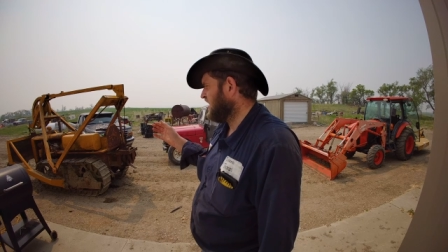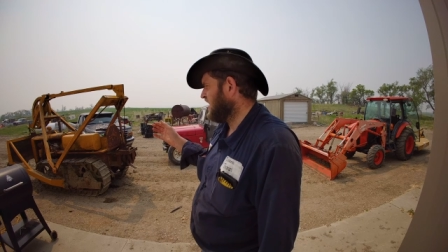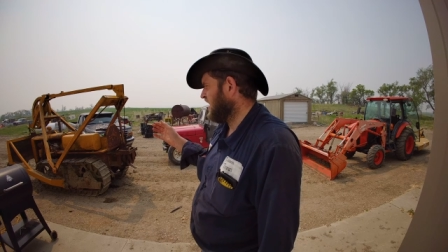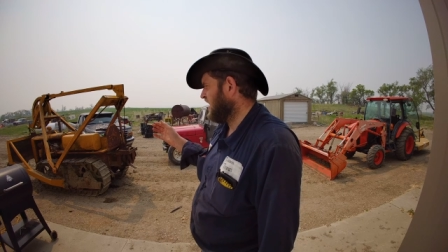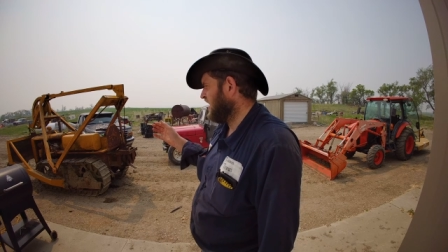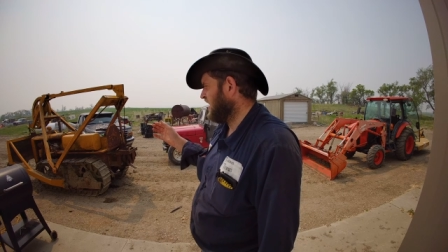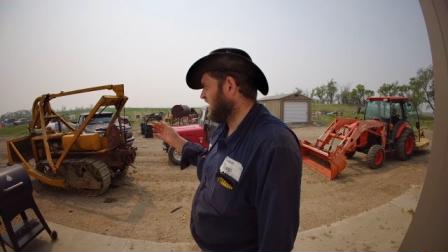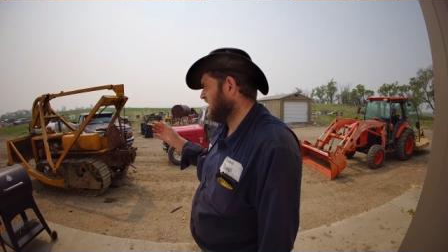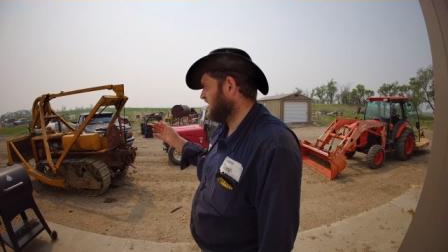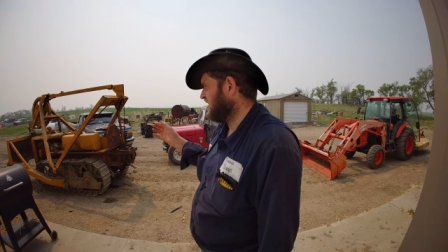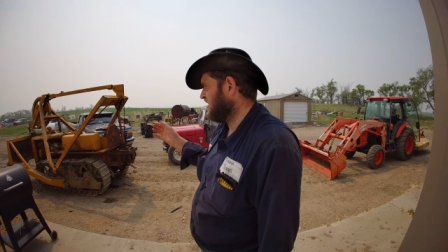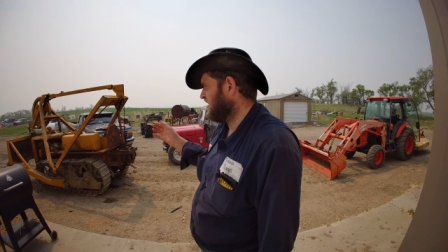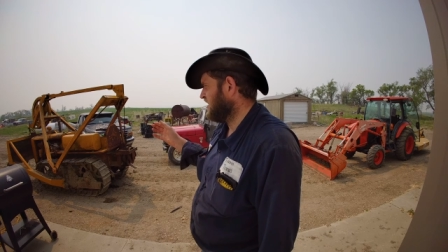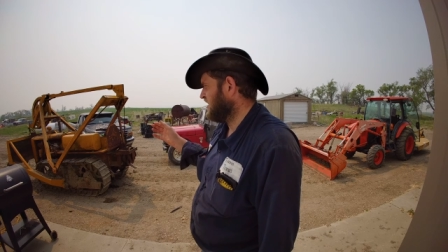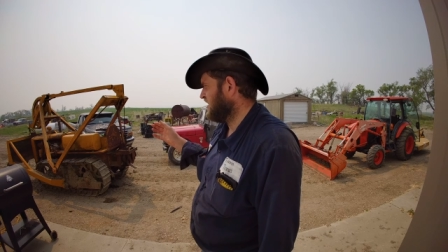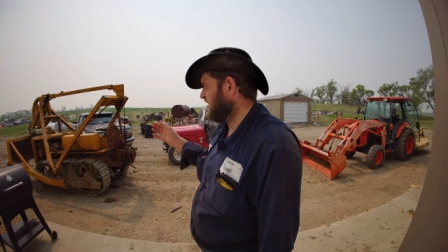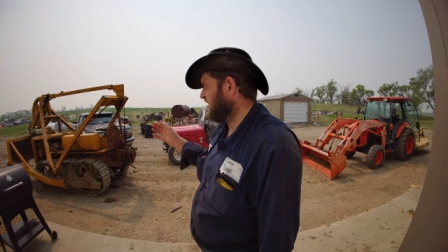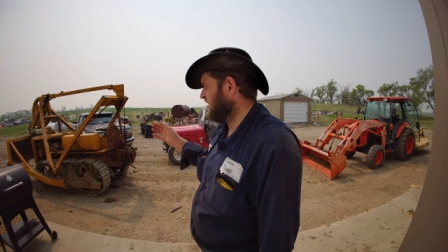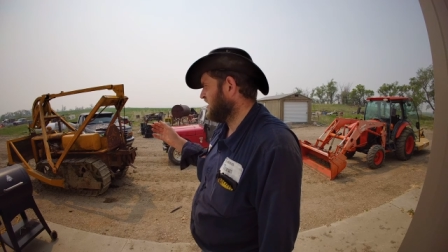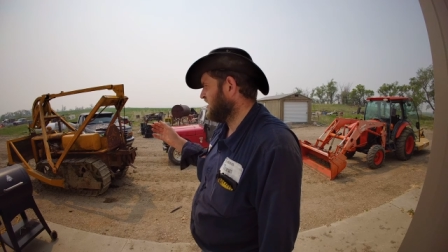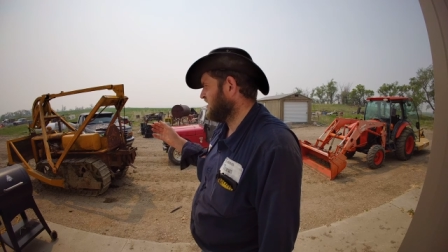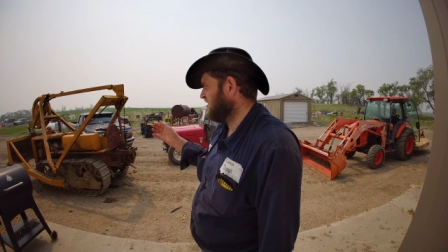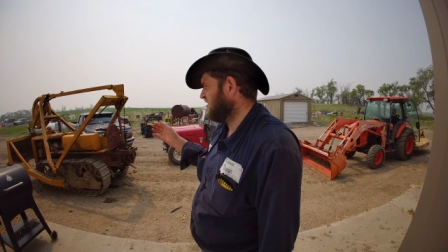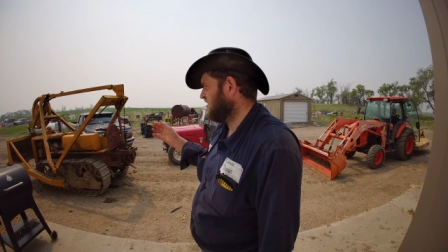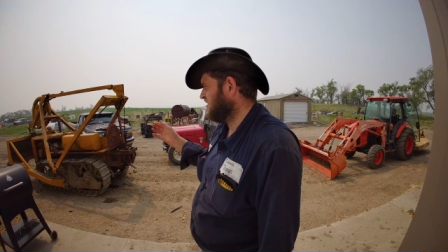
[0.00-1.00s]
And
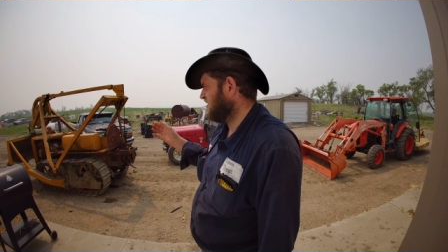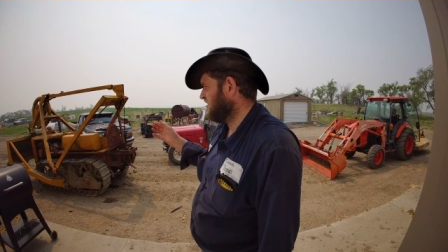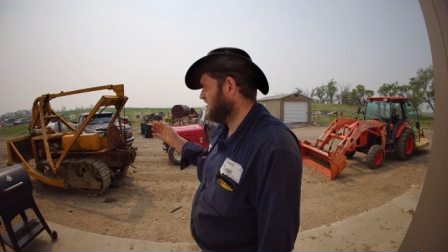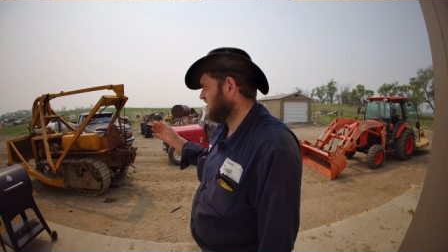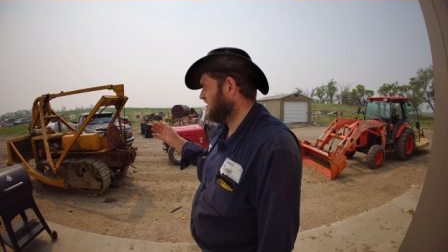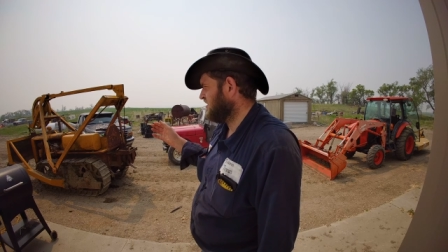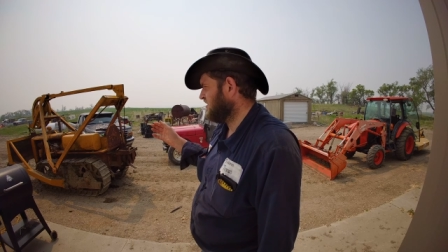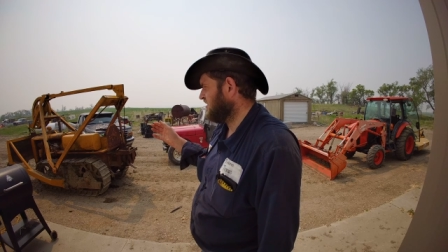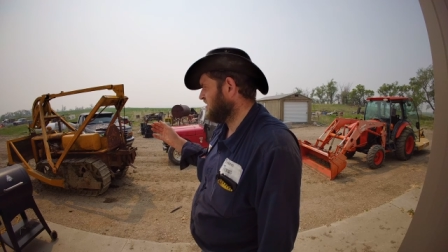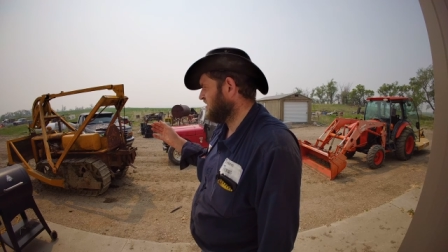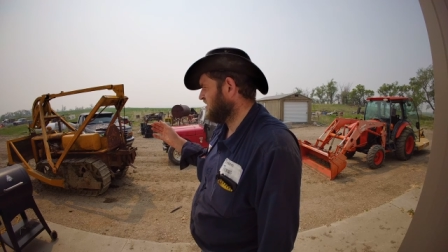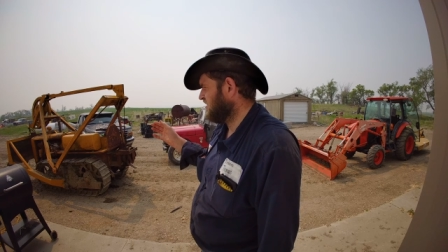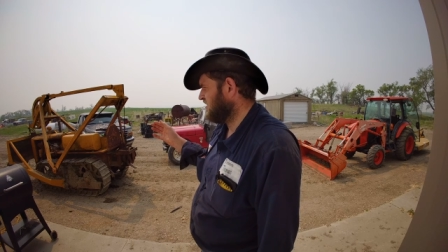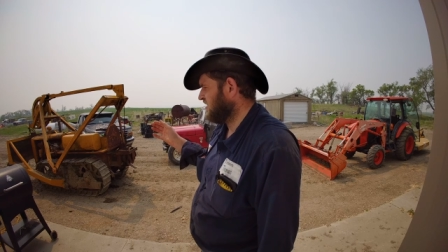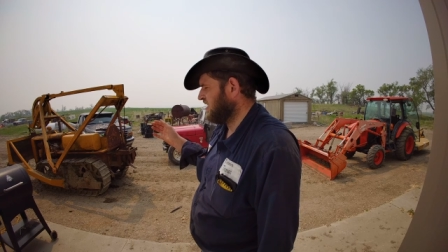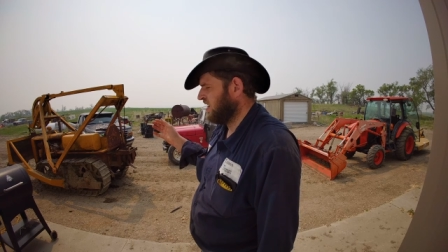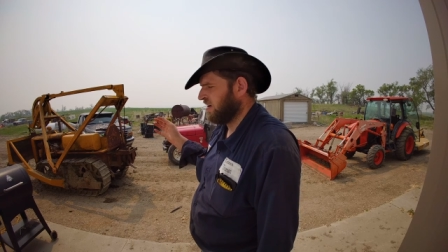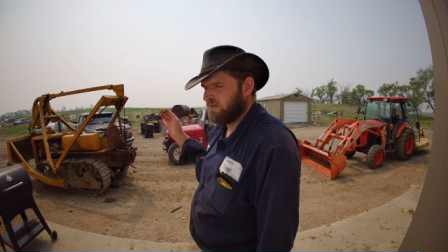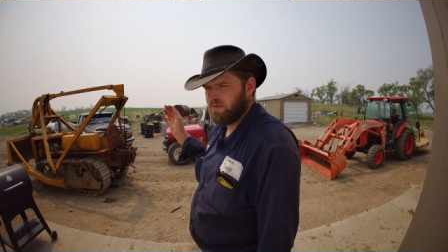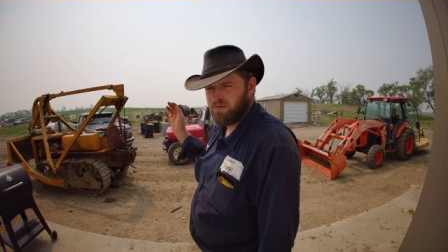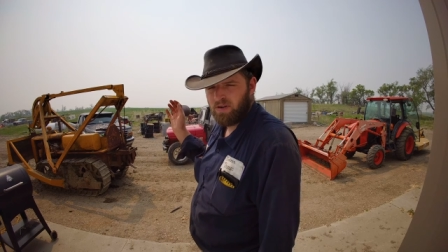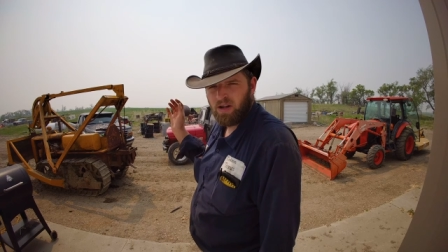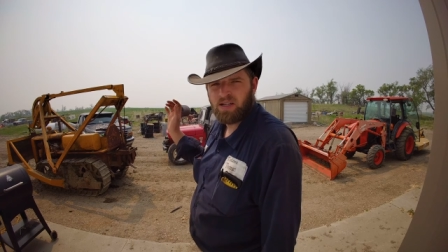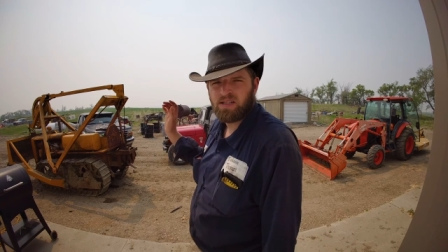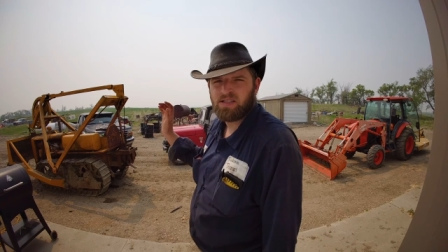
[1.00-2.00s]

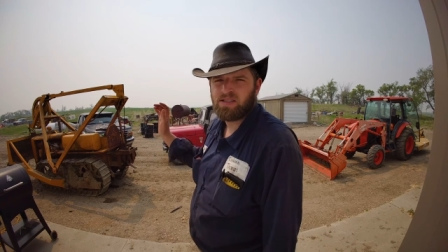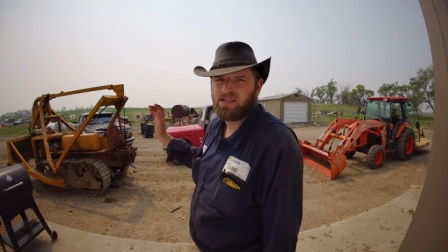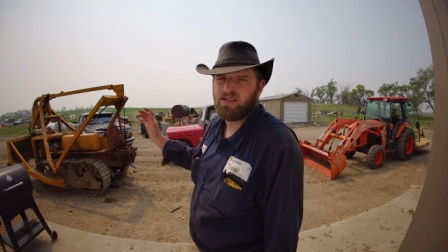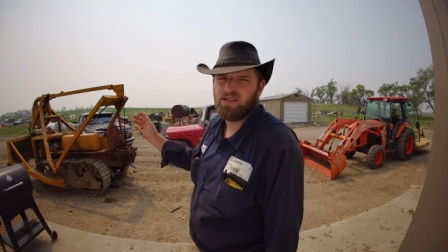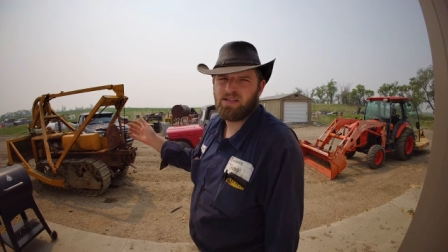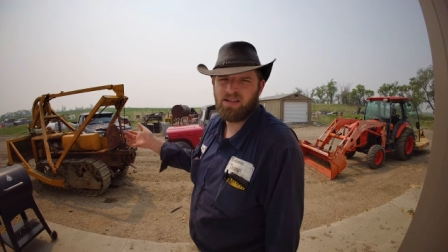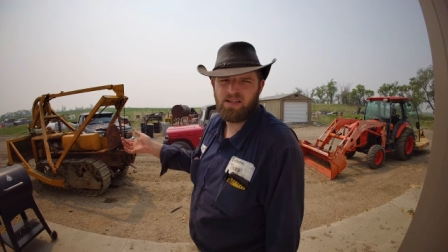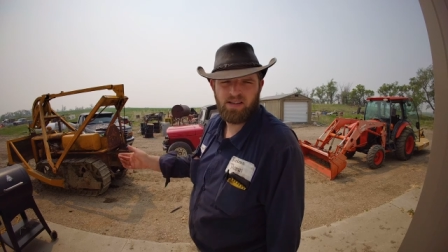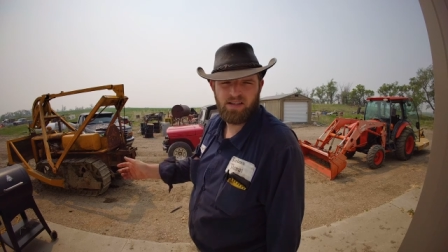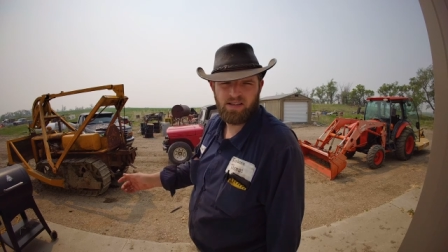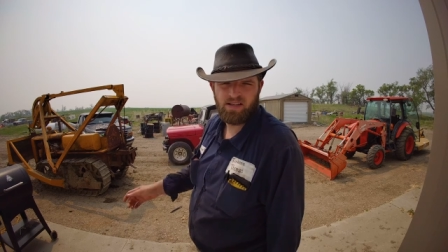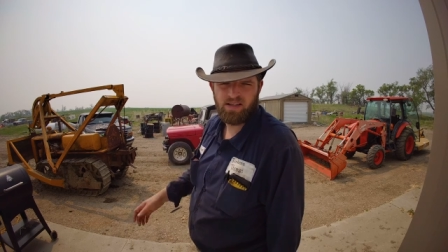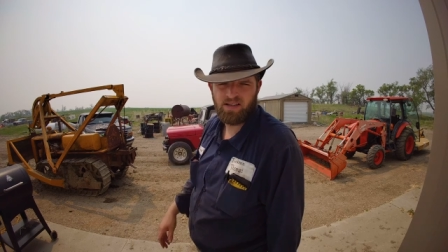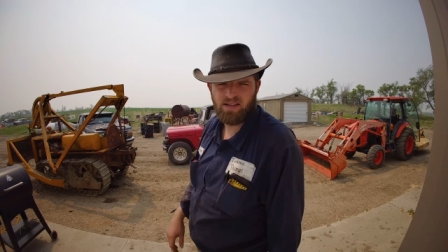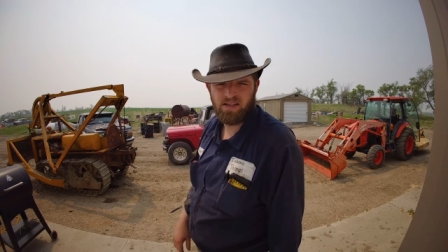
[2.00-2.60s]
it rusted